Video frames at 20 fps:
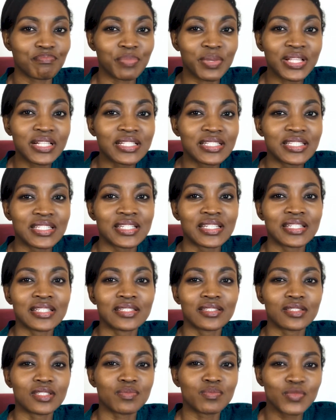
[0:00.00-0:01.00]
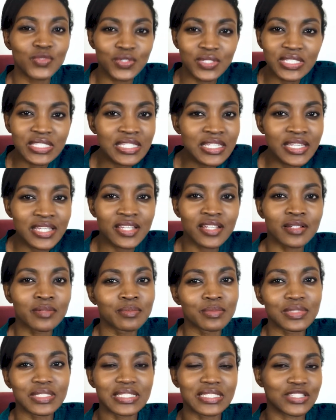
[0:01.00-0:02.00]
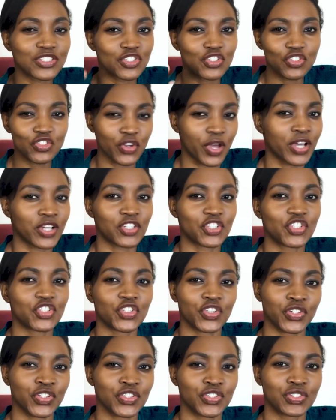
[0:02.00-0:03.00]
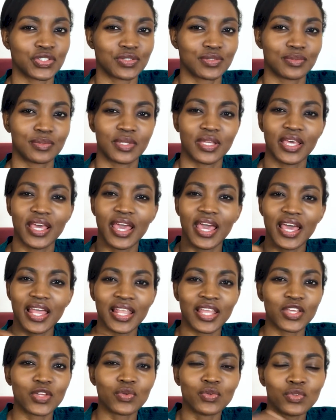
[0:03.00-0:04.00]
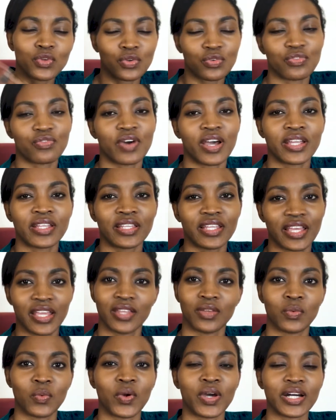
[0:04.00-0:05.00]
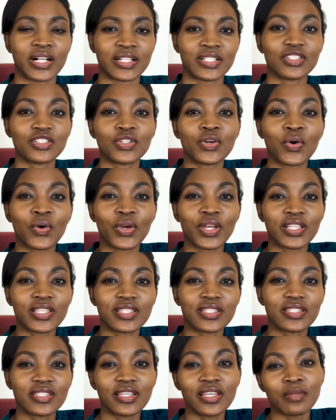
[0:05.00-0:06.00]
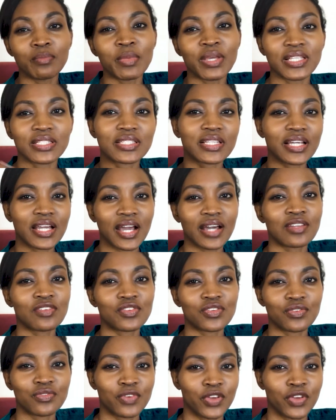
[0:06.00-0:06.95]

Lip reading: buildings, museums, structures like you will not find anywhere else. So it makes the country